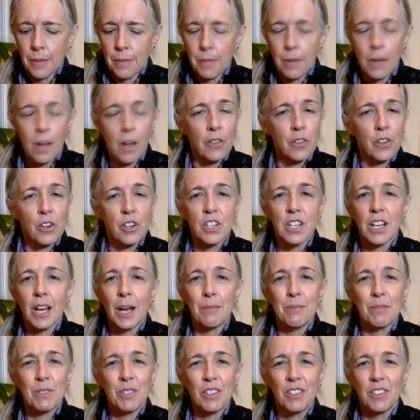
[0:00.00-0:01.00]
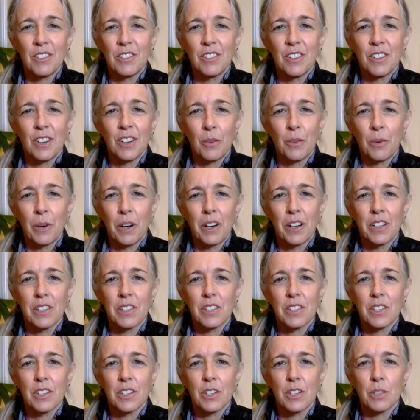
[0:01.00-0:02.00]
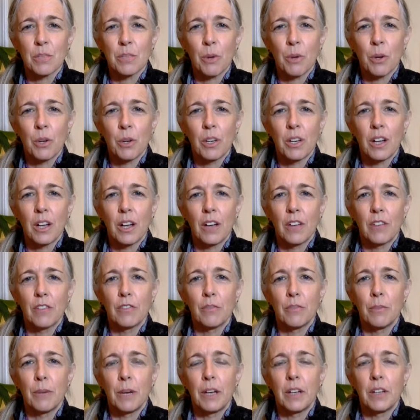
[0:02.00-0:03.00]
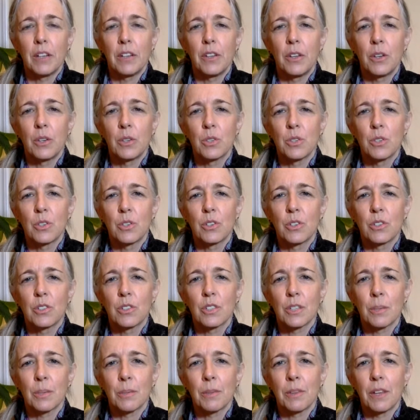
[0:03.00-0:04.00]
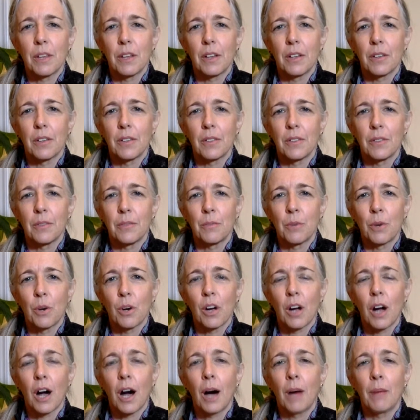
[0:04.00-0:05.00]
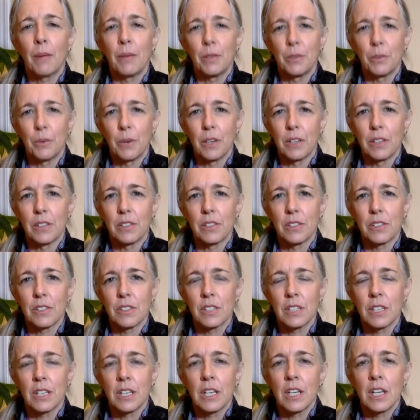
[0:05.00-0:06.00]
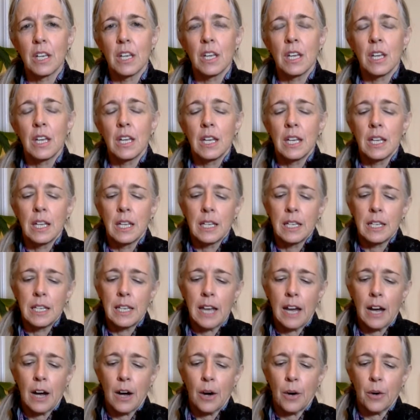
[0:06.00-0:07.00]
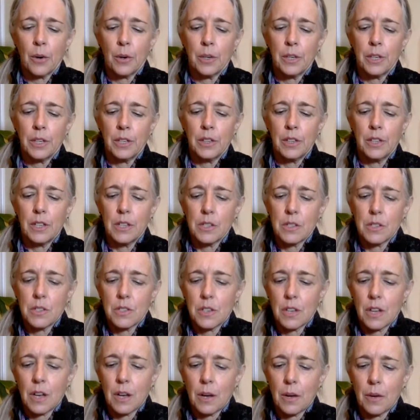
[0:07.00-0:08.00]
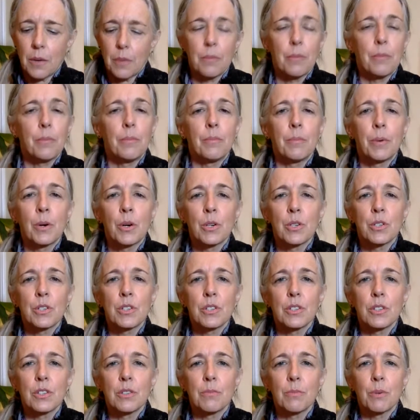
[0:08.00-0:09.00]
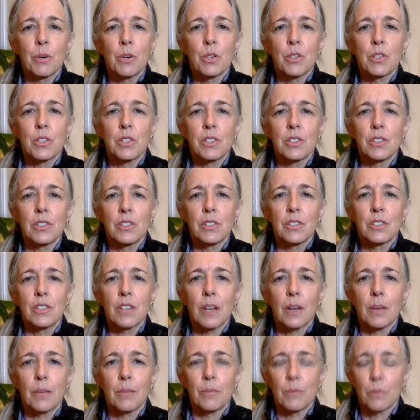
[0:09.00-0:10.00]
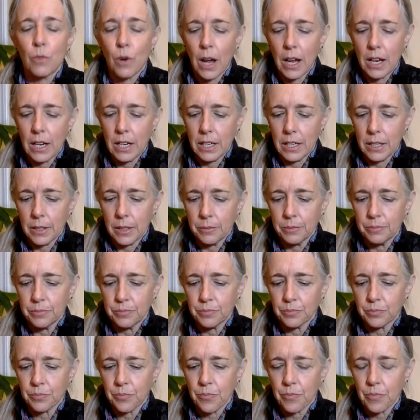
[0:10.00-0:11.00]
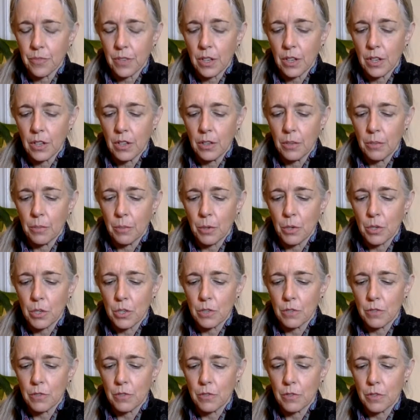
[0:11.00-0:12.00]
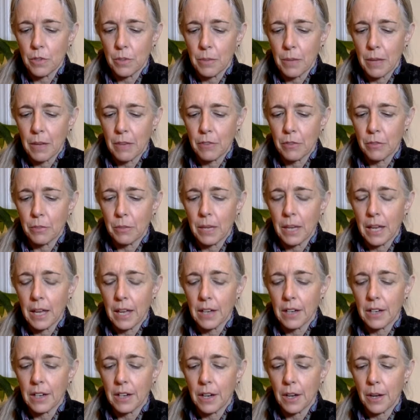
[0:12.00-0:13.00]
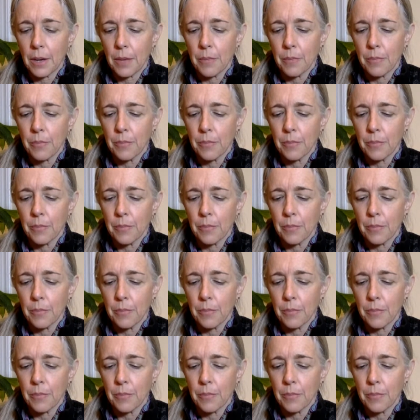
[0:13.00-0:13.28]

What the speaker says: other types of awareness that are spoken of, but those are some of the more common ones. Now, in this person's writing, the man from Canada,